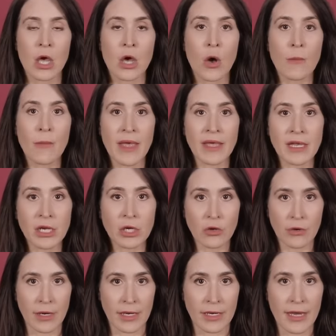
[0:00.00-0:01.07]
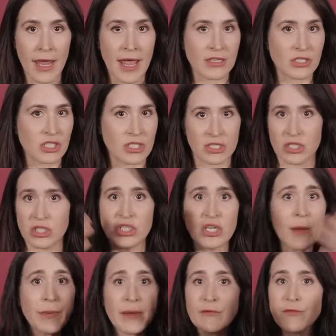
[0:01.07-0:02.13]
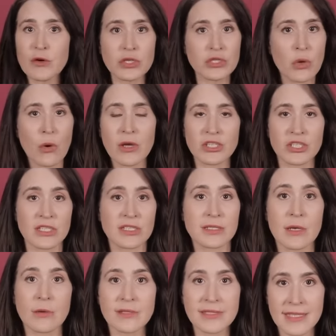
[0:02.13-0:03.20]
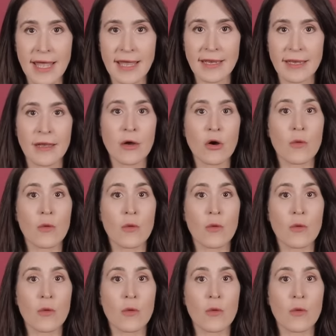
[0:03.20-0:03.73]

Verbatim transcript: Well, Megan agreed, and she's jumping for joy. She's so excited.